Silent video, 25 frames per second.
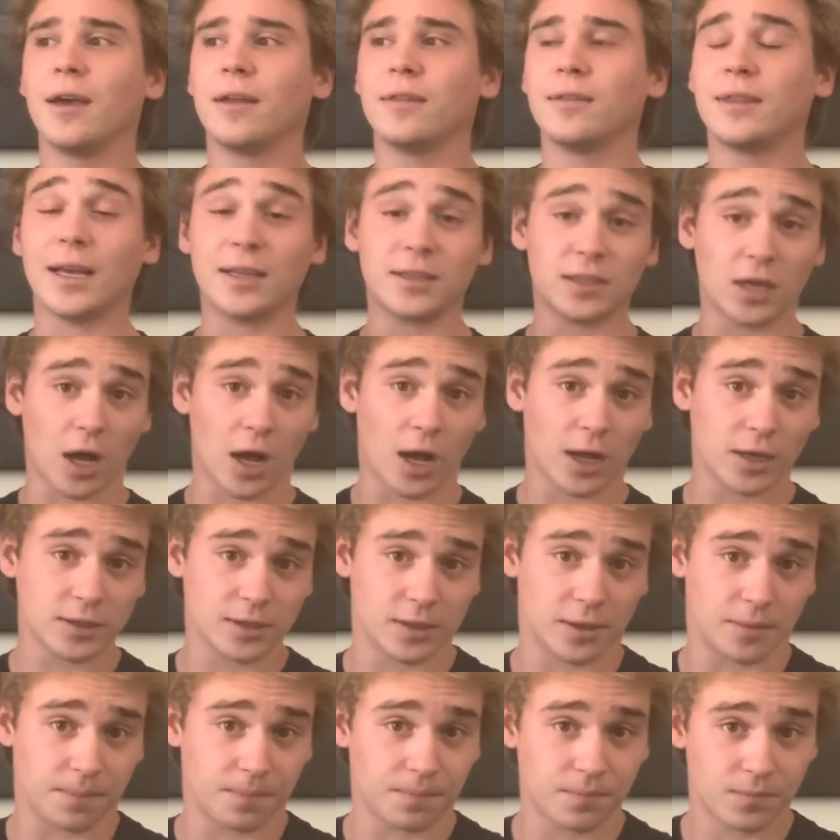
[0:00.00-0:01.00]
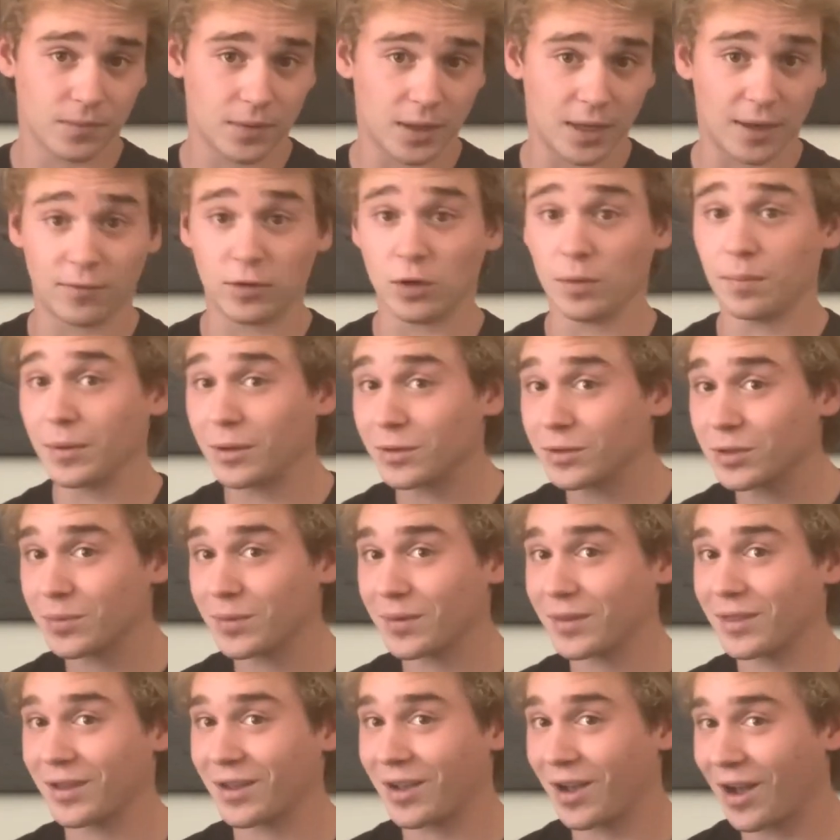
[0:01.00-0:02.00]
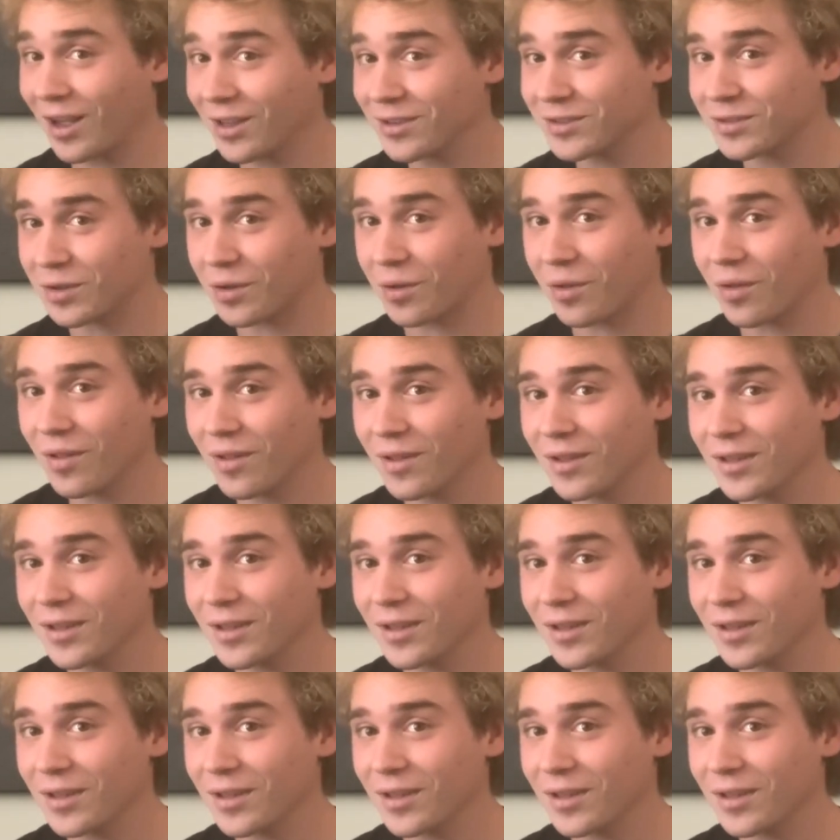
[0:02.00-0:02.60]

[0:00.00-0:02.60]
That's awesome. If you built it with the console,